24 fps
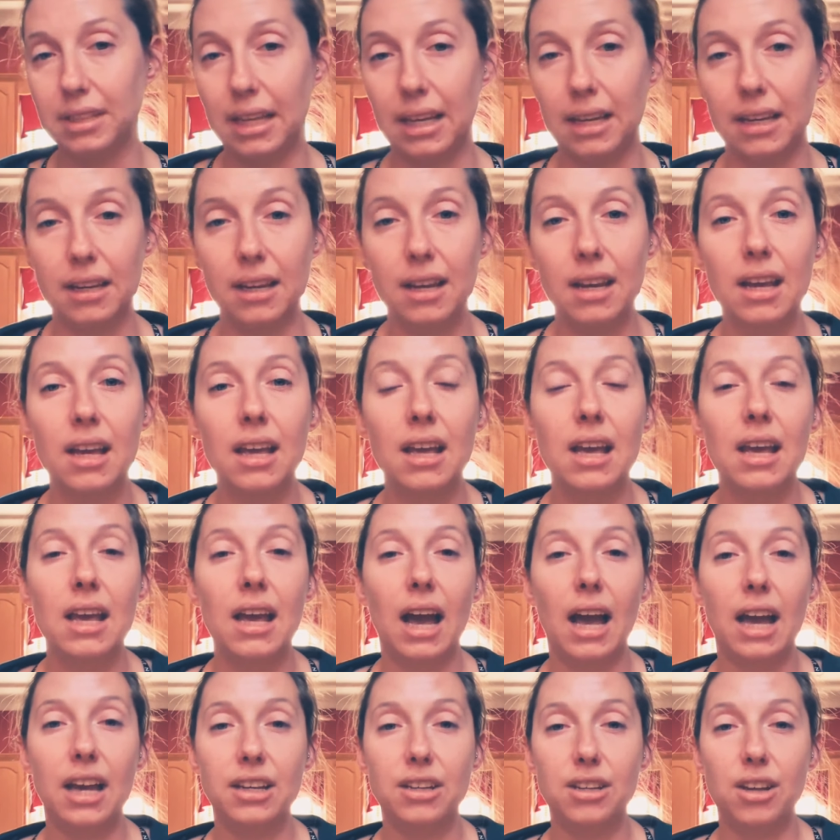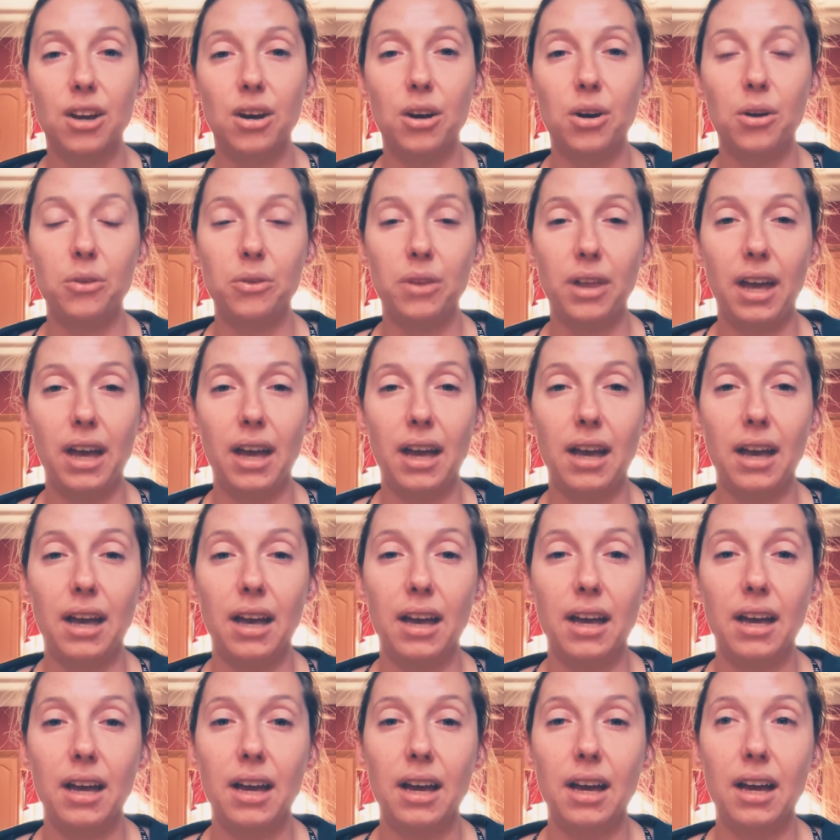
and I know that